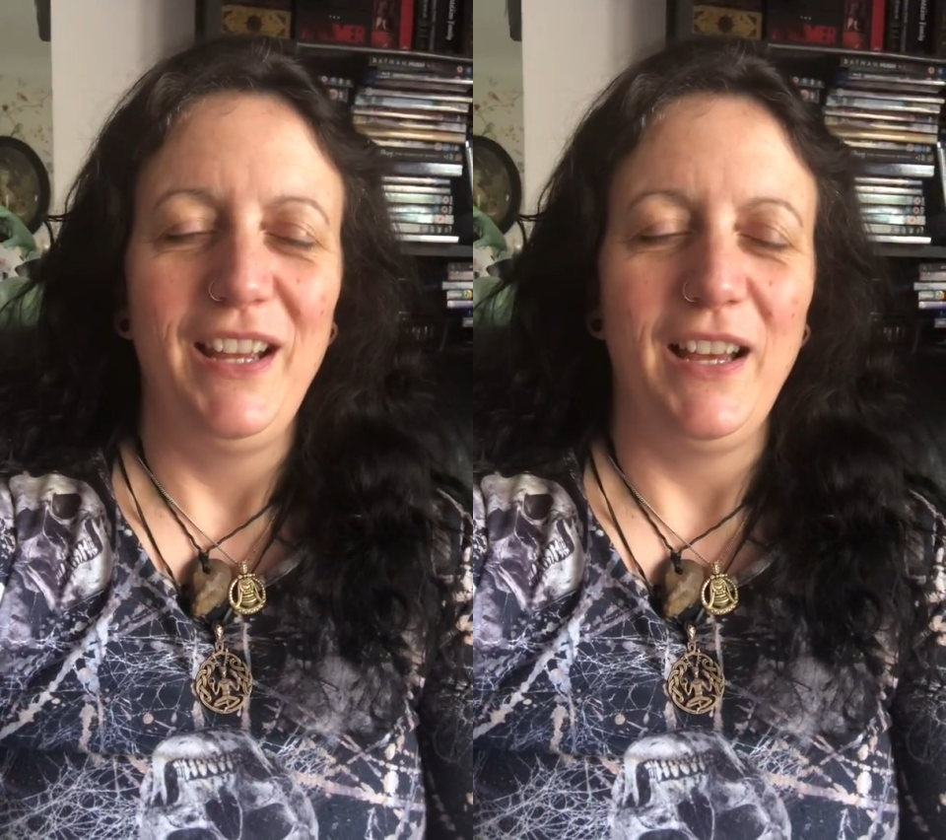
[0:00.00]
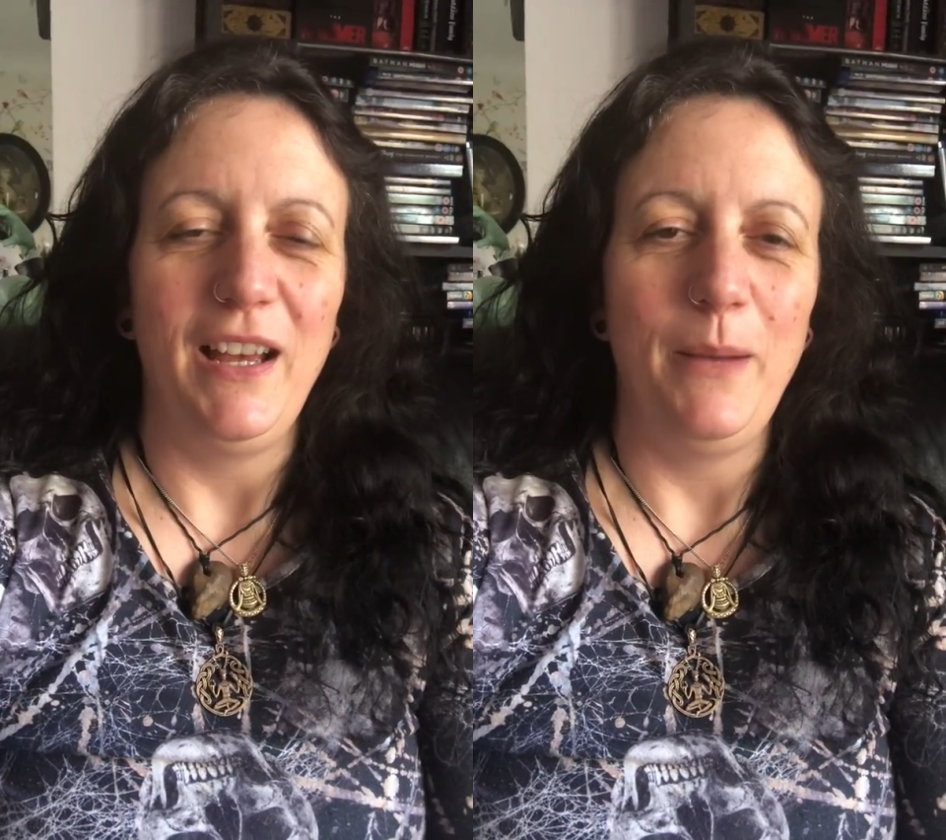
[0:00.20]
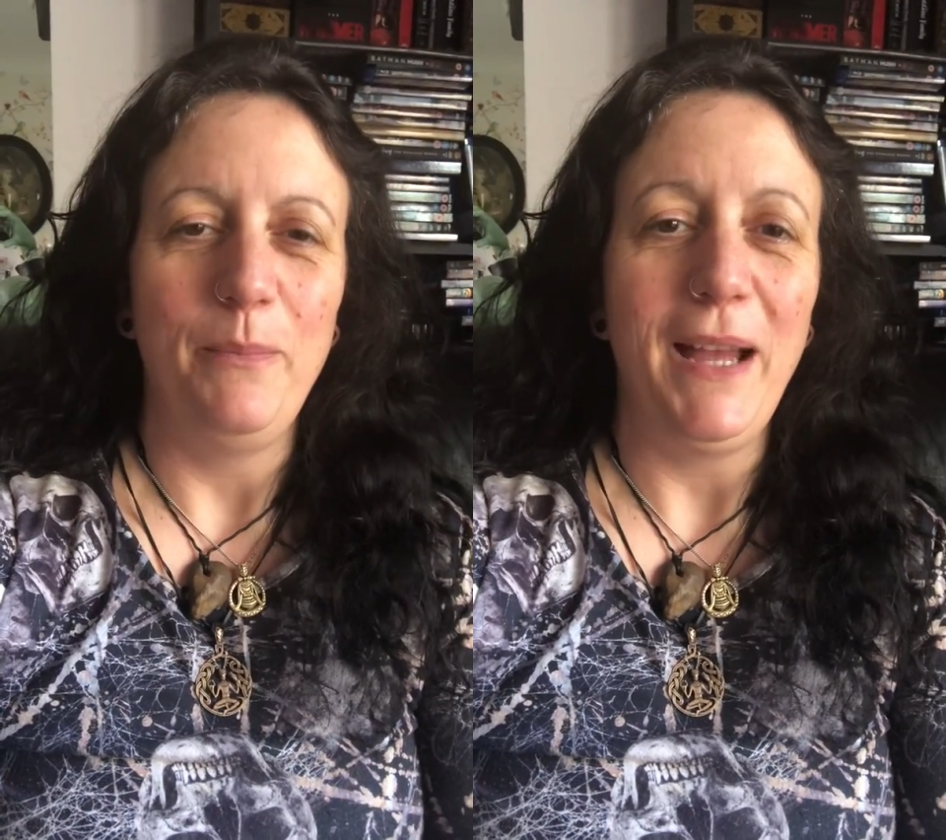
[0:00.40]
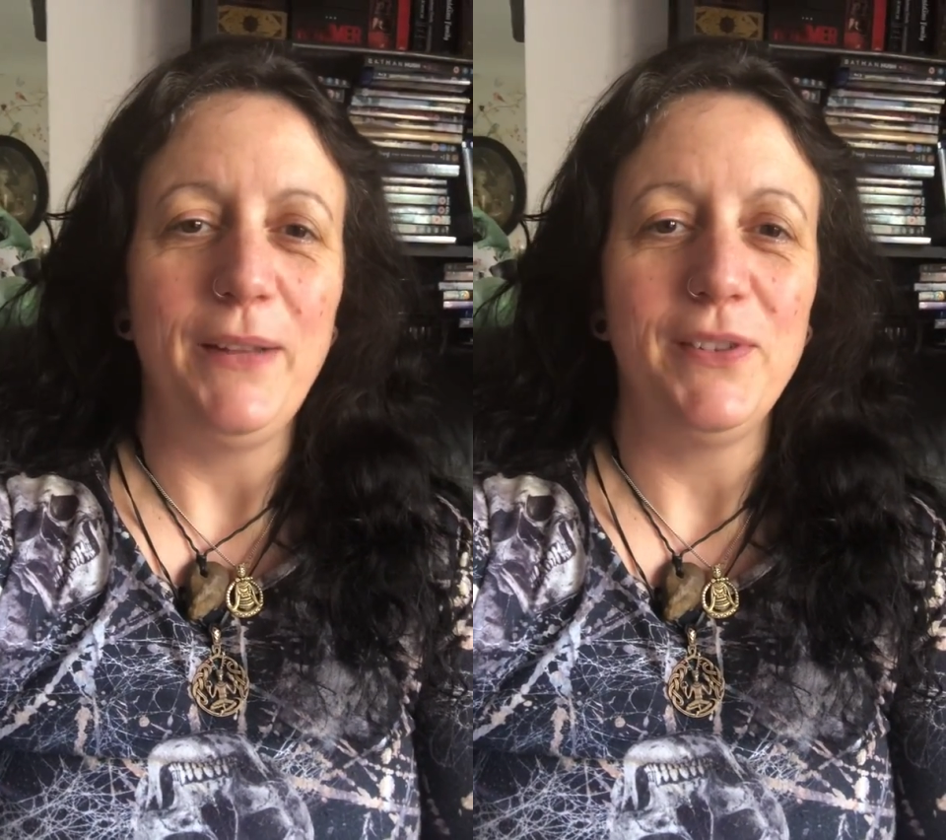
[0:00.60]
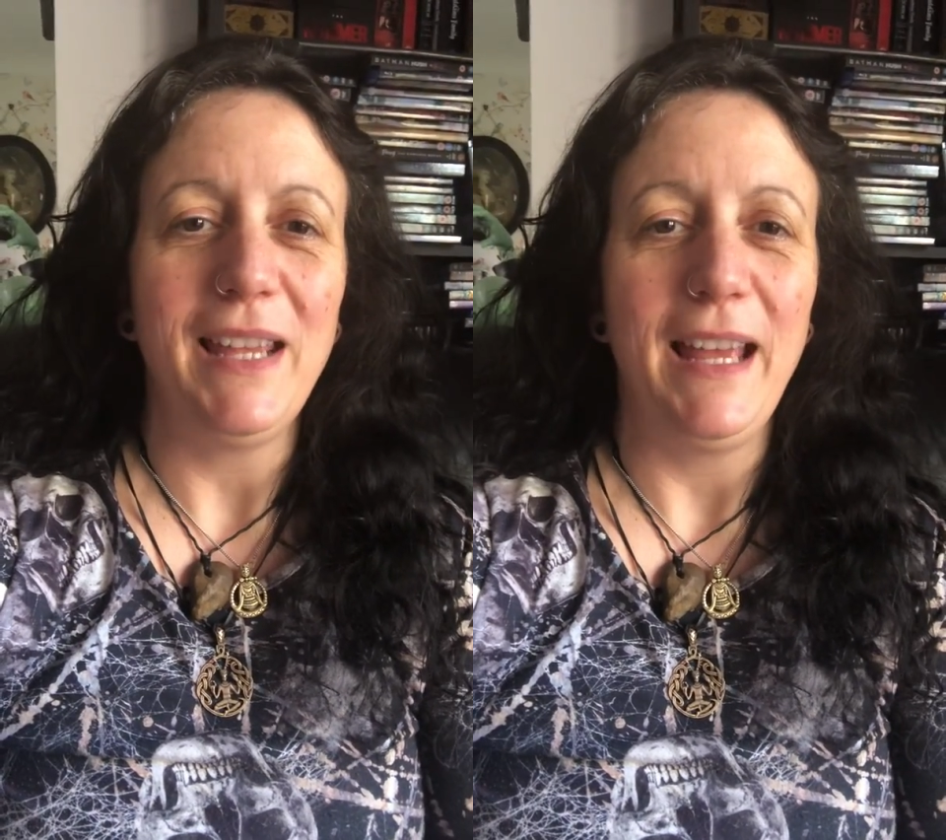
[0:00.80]

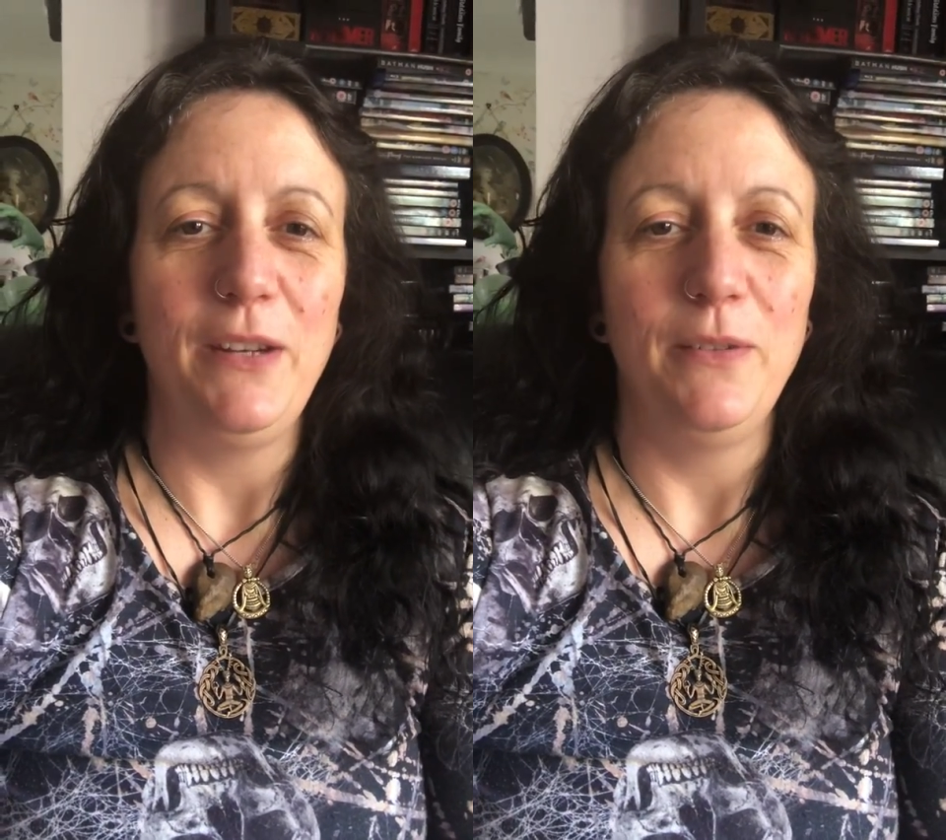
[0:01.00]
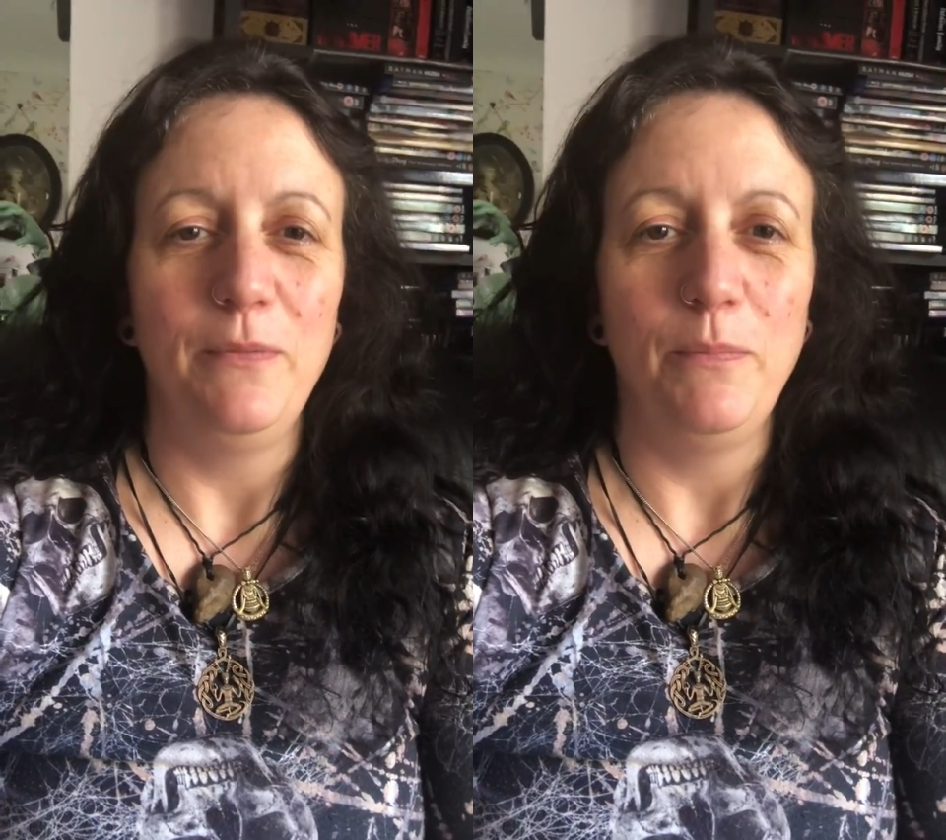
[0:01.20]
Pounds can